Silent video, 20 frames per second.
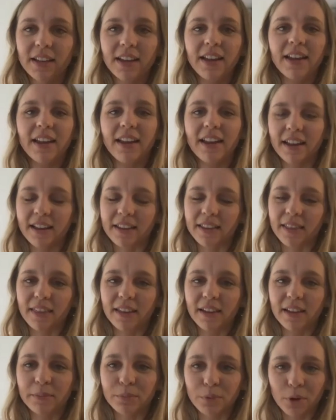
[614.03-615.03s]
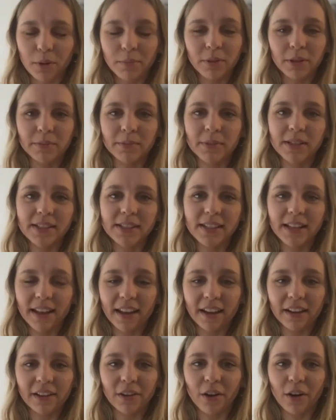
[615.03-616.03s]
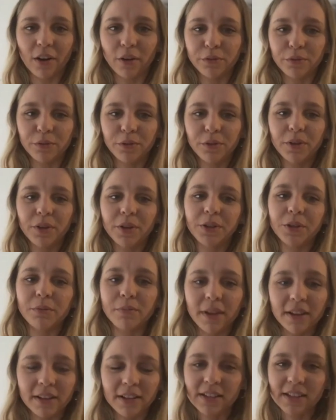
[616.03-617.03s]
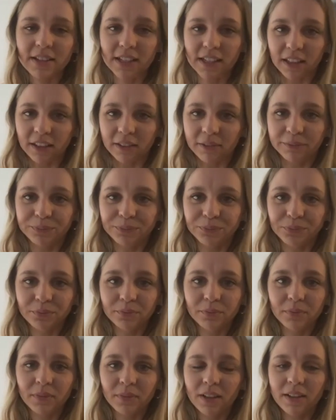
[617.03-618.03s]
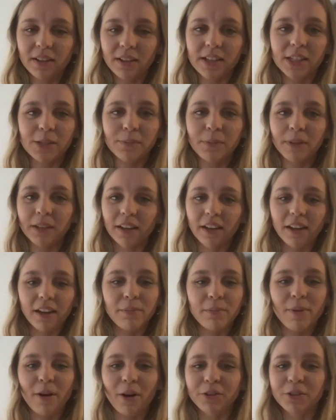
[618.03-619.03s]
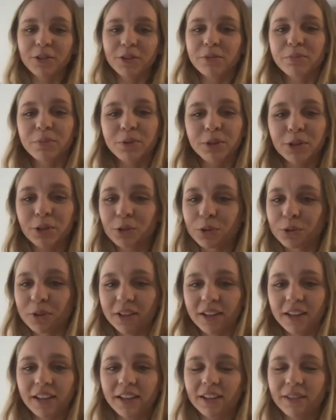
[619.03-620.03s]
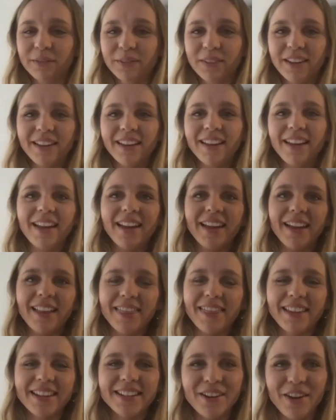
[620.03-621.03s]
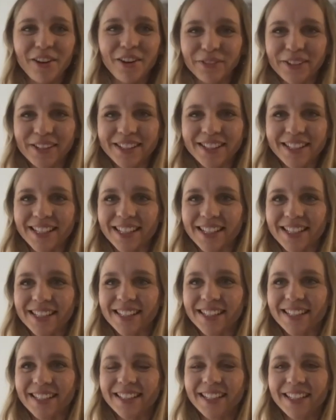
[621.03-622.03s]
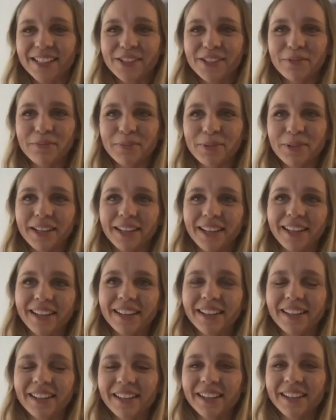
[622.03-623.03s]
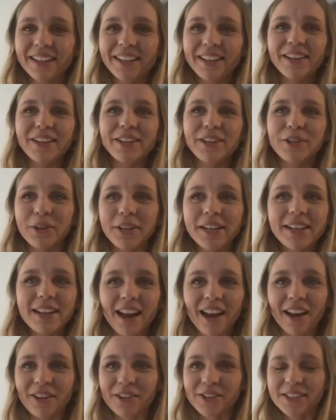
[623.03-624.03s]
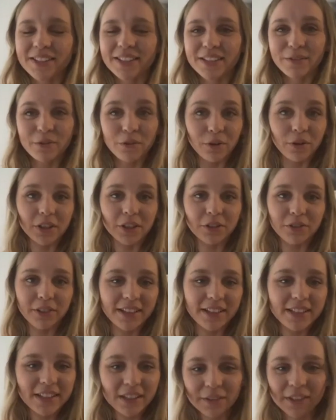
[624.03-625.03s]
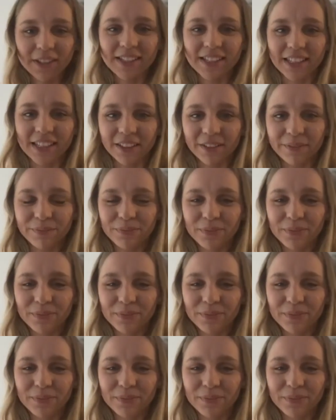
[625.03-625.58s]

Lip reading: and the problem is the lack of humanity. He's speaking about beauty and that offices need to be greenhouses for creativity.